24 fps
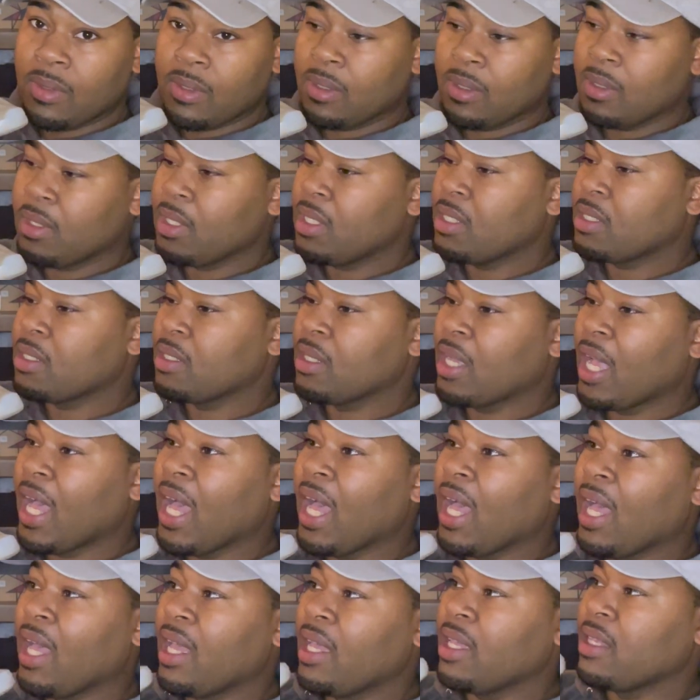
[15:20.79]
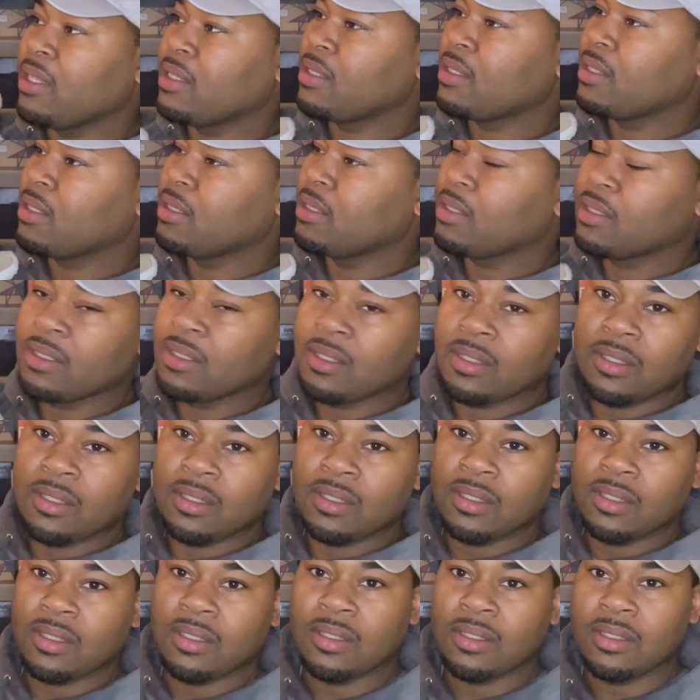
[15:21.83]
These are the highs.
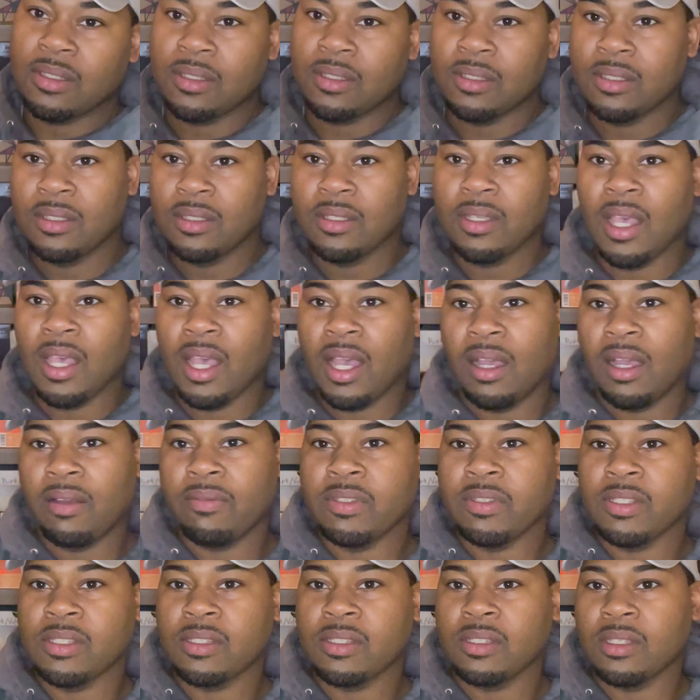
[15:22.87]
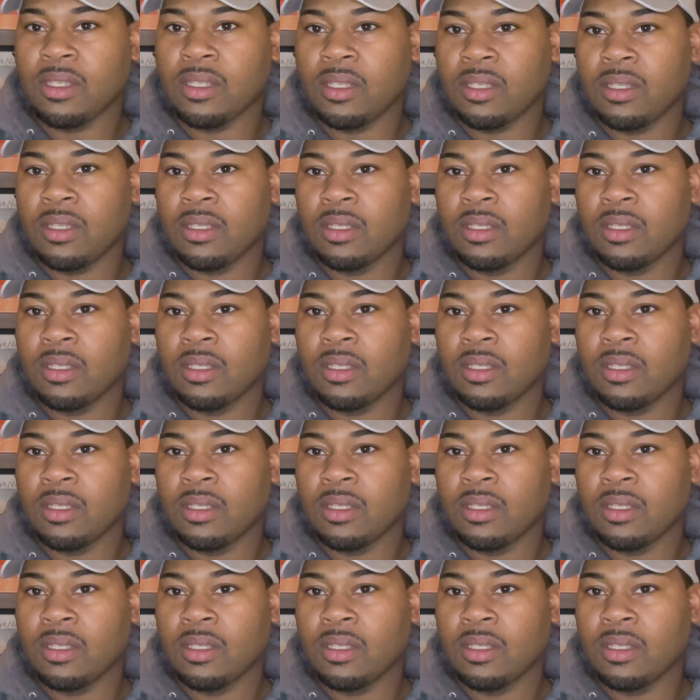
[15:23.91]
Obviously.